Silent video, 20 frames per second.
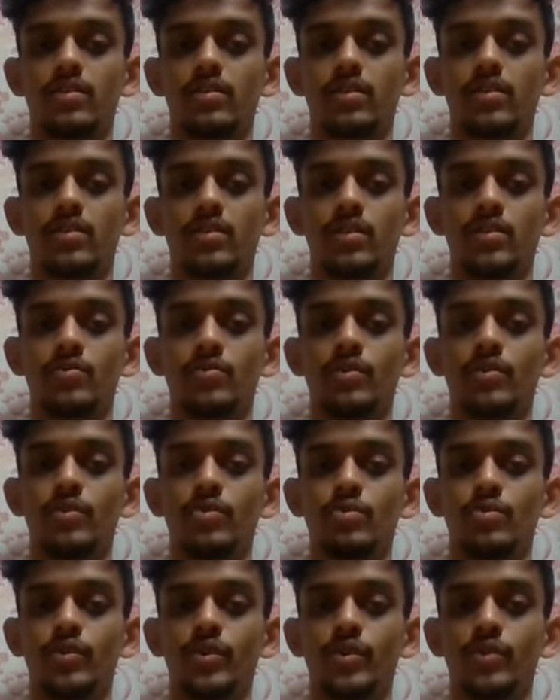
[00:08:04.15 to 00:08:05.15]
equal
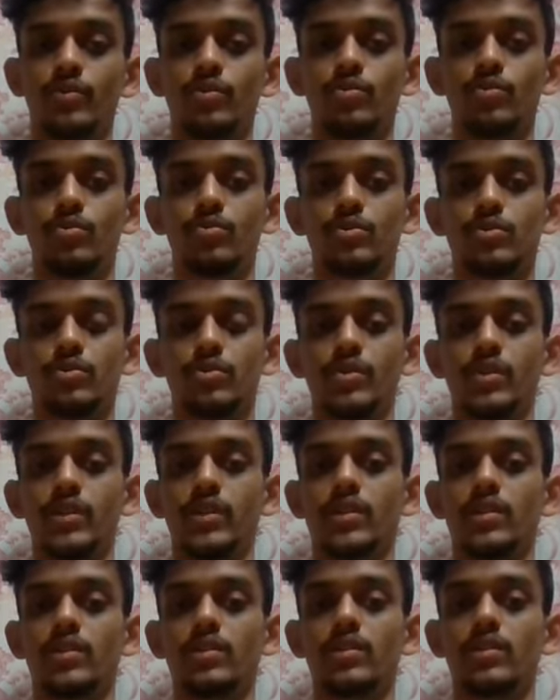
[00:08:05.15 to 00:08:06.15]
to new
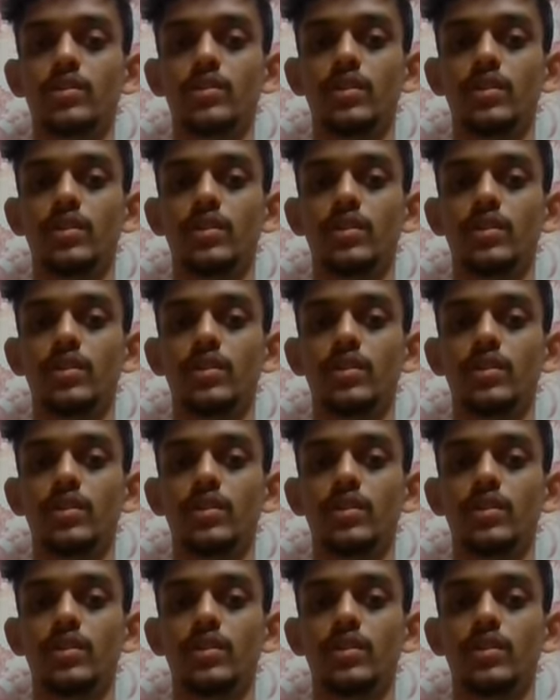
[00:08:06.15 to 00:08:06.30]
student,